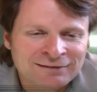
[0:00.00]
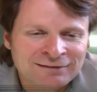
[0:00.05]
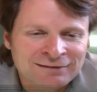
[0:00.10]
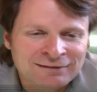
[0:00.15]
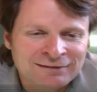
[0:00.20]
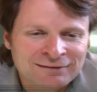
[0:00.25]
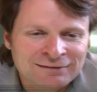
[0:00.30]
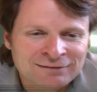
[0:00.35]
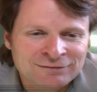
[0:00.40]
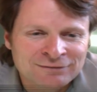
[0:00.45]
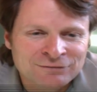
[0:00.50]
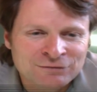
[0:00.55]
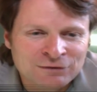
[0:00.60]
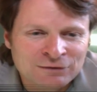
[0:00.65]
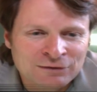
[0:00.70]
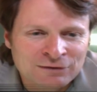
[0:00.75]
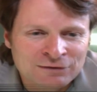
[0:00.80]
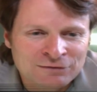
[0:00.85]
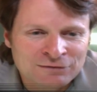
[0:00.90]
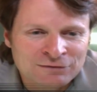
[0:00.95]
And if
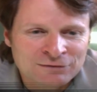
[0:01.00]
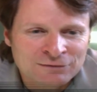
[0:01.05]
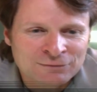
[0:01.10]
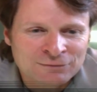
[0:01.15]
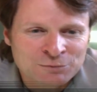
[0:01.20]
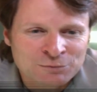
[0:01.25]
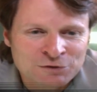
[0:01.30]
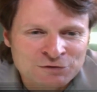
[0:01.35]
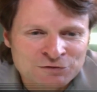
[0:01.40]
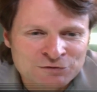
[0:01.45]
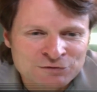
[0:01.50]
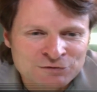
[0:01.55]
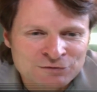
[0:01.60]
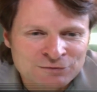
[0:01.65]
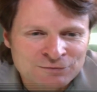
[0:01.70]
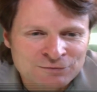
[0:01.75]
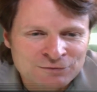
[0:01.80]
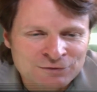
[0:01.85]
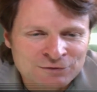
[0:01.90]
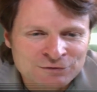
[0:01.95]
you'd like to purchase
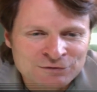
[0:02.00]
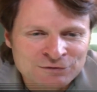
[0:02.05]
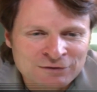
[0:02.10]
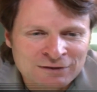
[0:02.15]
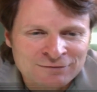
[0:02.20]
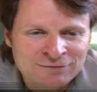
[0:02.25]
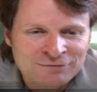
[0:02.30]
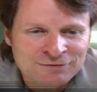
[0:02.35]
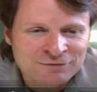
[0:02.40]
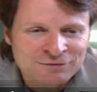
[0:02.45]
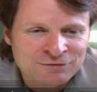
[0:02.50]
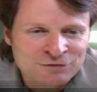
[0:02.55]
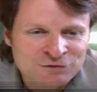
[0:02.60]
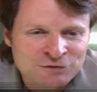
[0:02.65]
it for yourself or for